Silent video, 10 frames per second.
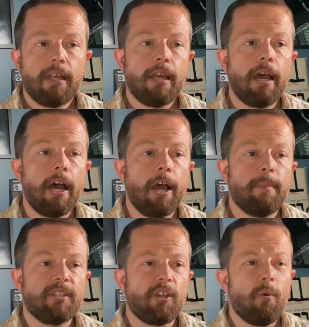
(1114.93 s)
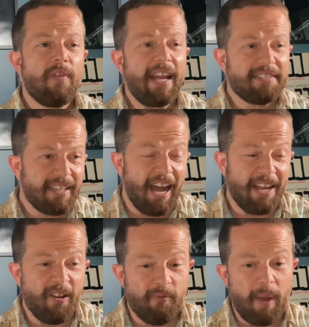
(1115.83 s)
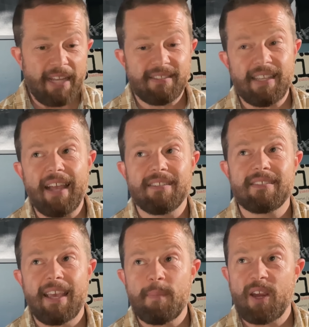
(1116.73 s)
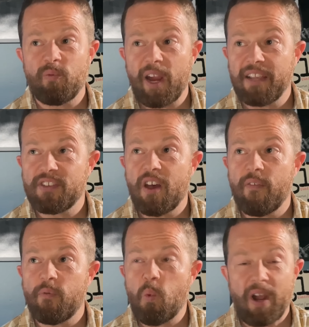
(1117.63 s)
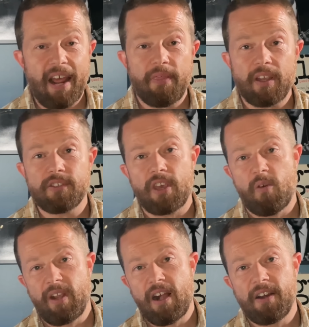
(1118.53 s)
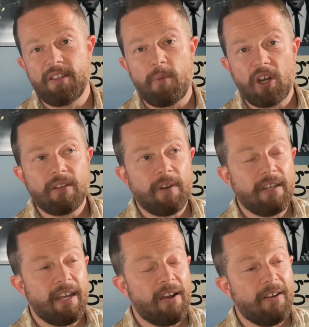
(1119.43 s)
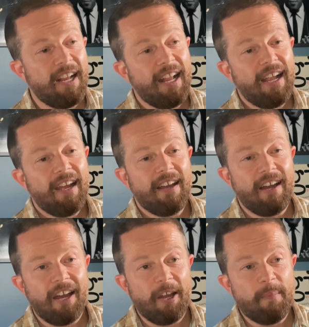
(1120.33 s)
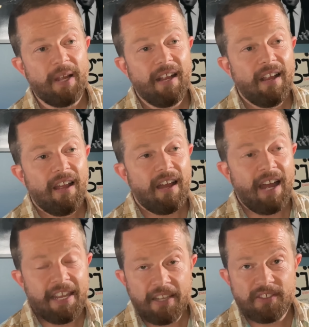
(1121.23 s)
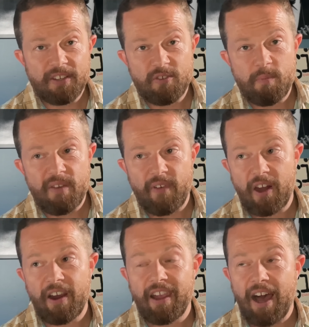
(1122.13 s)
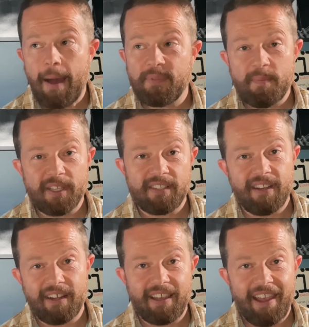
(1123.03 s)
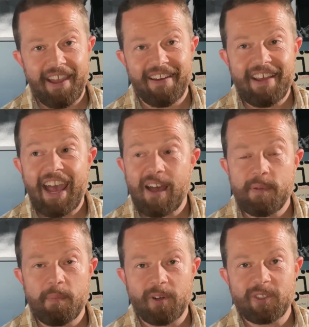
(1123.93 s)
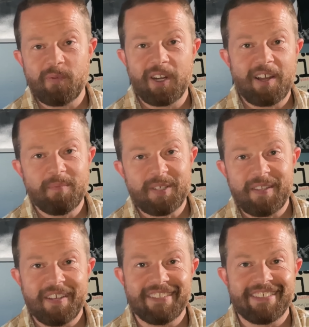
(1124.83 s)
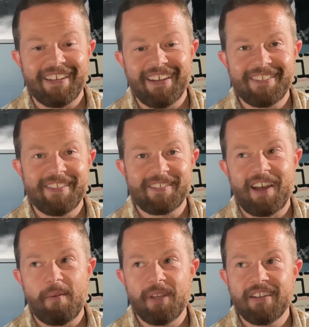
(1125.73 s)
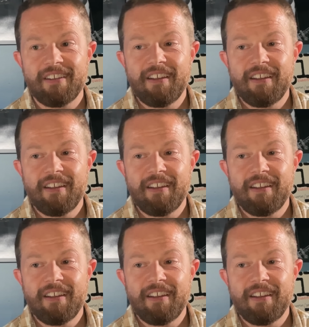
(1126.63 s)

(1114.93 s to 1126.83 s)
Um, so that's kind of my sense and my rant of what I think is going on in the market right now. Um, I continue to be very optimistic and happy person when it comes to this uh, to this hobby.